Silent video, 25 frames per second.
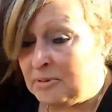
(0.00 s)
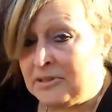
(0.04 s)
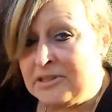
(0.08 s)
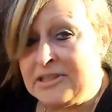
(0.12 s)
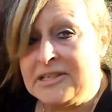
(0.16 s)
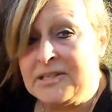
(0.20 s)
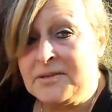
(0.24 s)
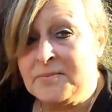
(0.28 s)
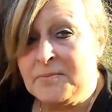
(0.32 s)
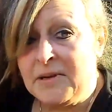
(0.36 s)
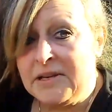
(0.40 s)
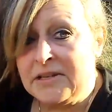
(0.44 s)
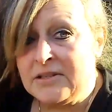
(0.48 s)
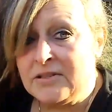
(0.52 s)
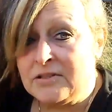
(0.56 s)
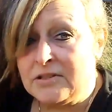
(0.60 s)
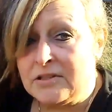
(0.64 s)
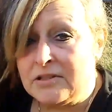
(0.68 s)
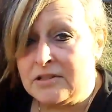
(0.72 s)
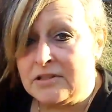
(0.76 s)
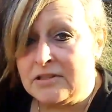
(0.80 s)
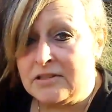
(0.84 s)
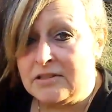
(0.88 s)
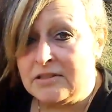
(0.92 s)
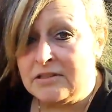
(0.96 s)
please make
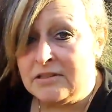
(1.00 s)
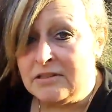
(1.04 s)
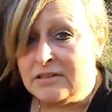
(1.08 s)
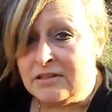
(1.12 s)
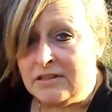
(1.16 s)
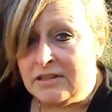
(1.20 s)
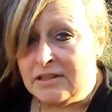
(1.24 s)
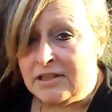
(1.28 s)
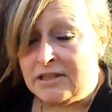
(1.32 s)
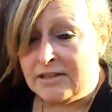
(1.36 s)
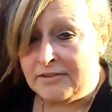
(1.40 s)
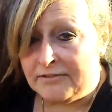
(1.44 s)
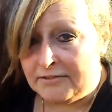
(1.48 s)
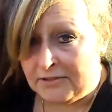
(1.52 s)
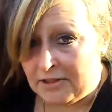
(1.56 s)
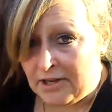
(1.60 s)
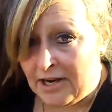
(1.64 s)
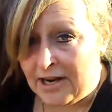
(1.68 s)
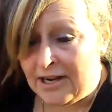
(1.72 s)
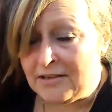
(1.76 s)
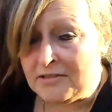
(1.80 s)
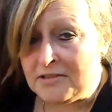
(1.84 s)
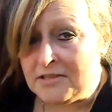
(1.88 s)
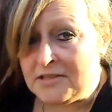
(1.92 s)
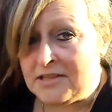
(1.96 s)
sure if
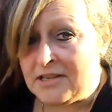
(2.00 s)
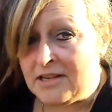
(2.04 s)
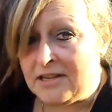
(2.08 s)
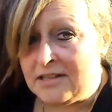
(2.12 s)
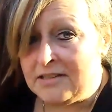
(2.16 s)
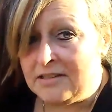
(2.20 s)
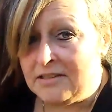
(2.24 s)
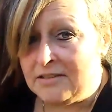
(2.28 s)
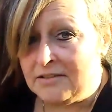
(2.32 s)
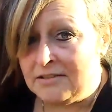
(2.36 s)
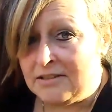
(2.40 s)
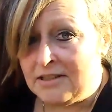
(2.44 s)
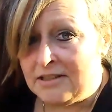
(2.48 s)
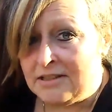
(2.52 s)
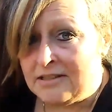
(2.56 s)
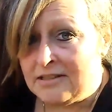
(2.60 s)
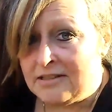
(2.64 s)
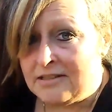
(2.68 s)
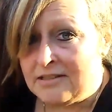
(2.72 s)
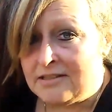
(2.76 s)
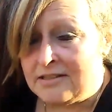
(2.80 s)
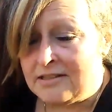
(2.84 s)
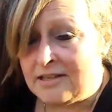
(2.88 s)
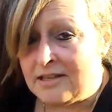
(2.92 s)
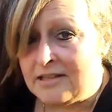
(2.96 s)
you're outside the
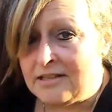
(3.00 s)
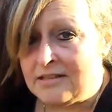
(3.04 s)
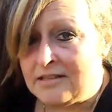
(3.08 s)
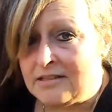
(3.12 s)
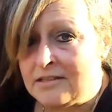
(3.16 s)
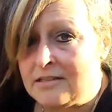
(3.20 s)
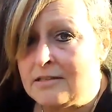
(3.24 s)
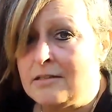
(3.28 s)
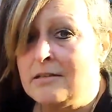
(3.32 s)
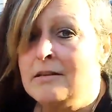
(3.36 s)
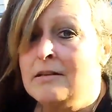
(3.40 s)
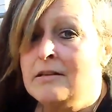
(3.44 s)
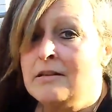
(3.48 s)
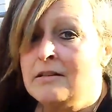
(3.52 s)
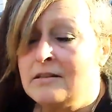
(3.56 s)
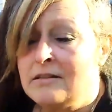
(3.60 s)
United States